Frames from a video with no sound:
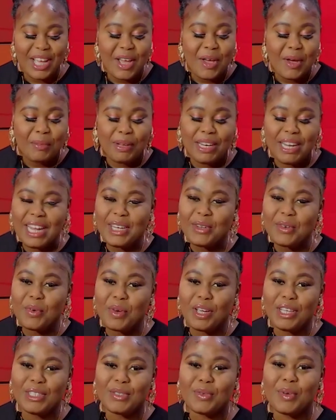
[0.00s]
But
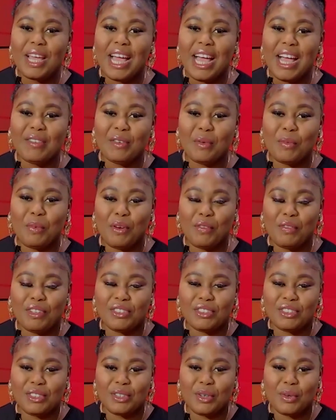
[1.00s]
anyways, we have a
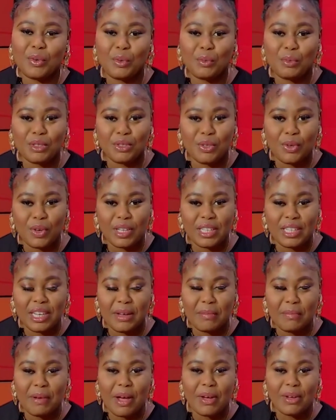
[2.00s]
professional who will be talking
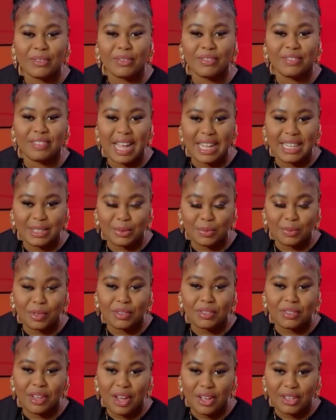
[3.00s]
about that
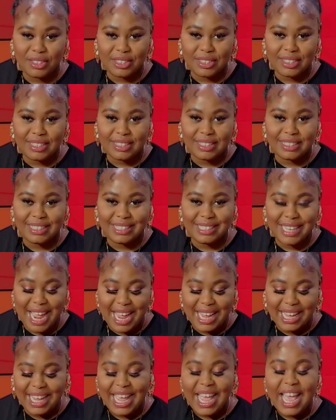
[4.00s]
with us
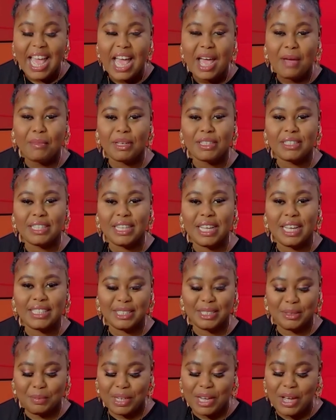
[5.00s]
today. I'm excited to
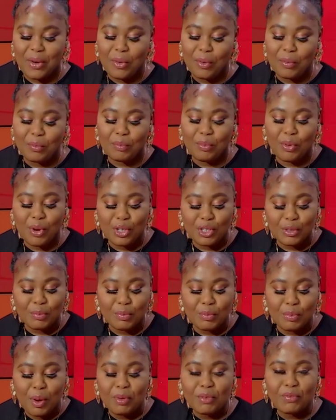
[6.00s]
bring her on board.
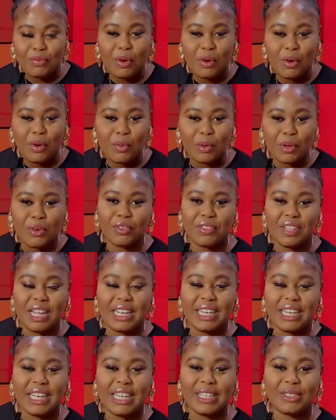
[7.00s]
But before we go for
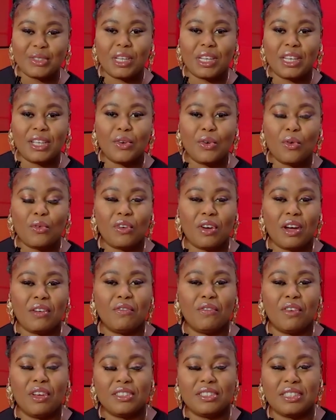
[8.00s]
that, let's quickly go
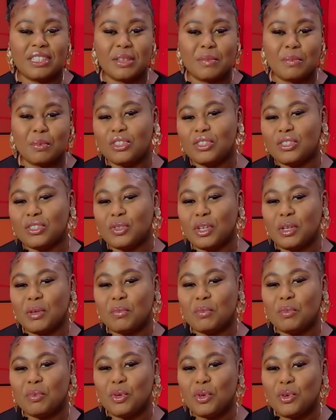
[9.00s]
for our first tip, which is
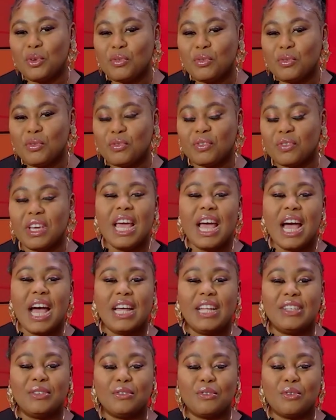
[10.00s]
to improve
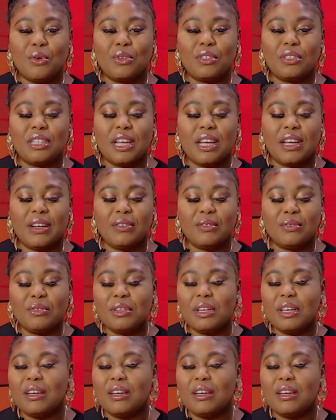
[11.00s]
and of course